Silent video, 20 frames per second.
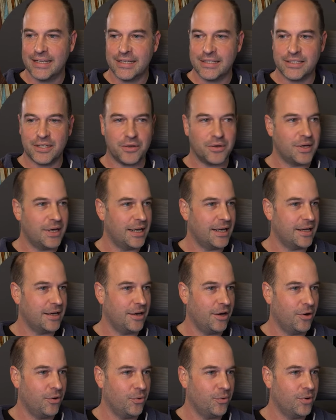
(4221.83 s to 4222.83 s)
So click and
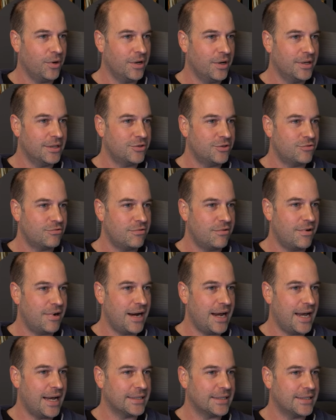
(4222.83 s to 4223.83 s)
hold,
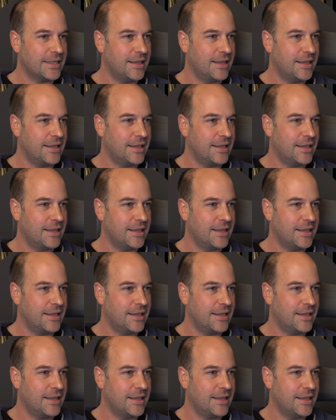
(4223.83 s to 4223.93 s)
drag